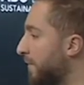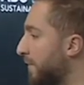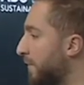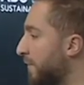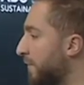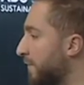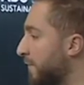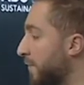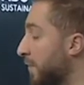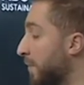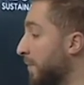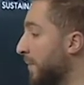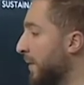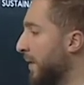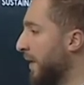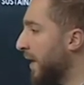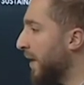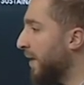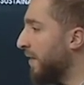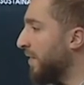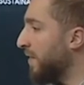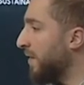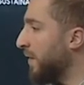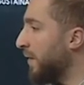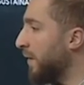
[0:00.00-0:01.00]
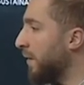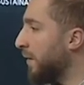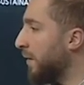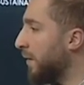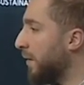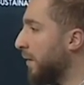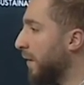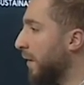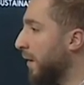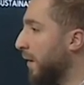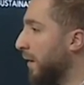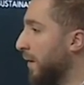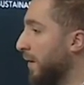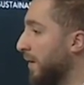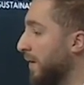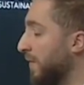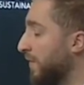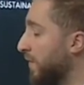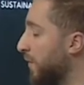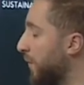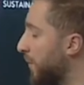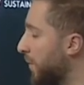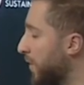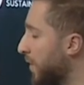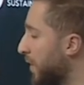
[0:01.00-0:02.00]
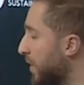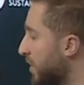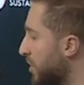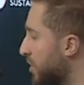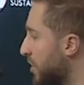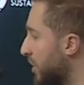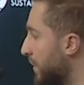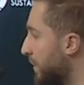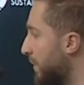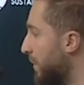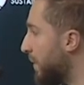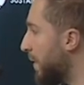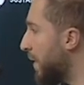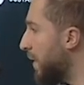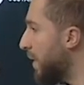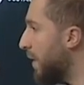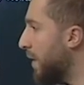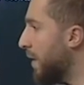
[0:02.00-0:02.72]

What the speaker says: For me, I think entrepreneurship.